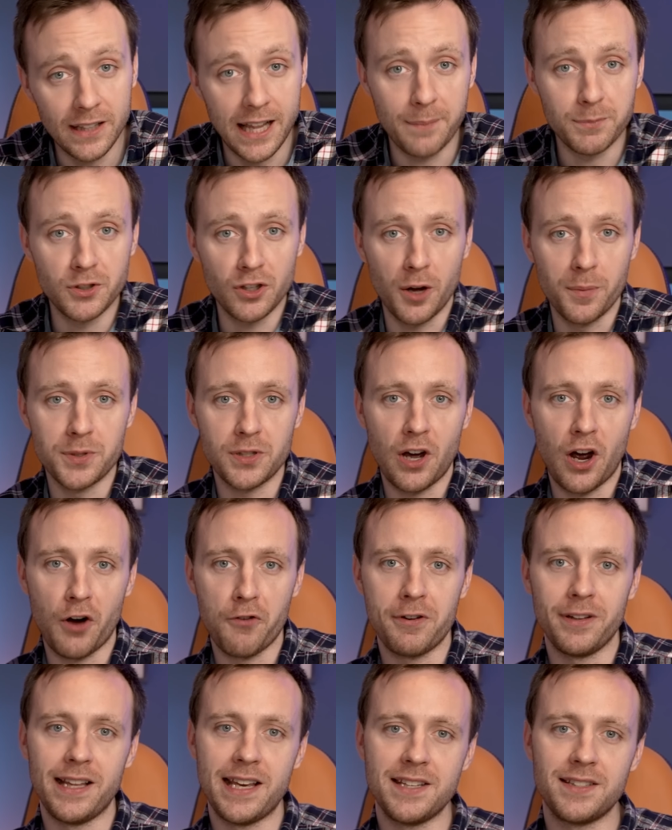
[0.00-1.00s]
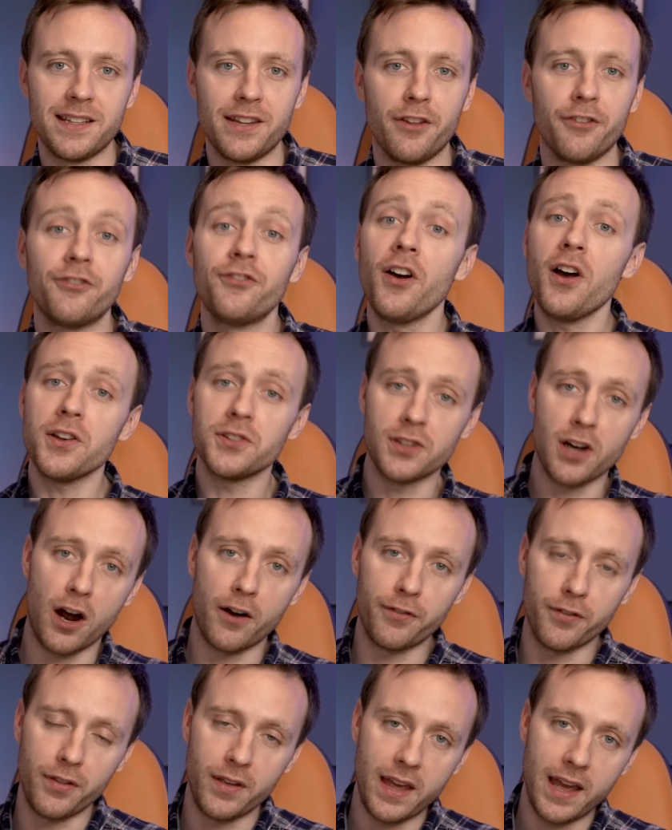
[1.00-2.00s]
laptops are released in the first
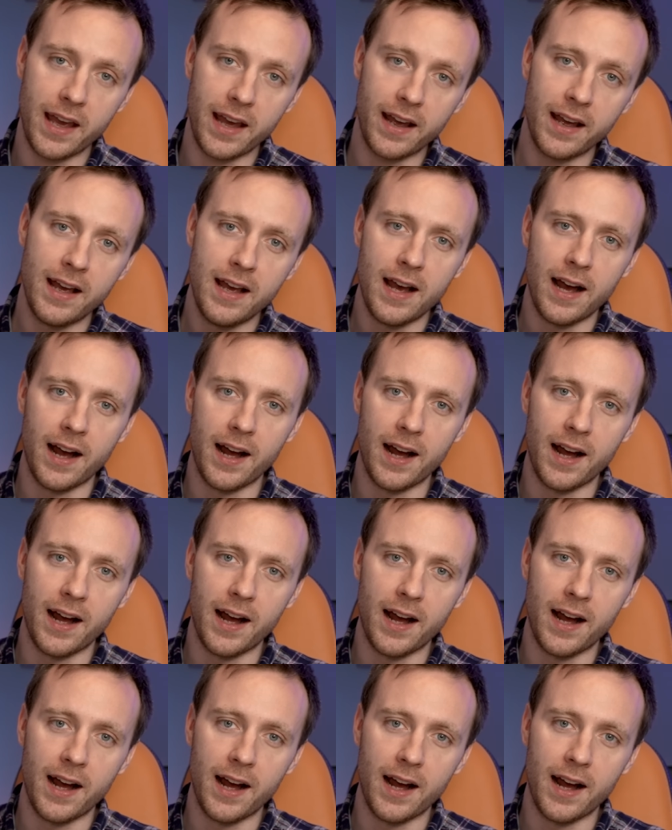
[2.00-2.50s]
half of the year.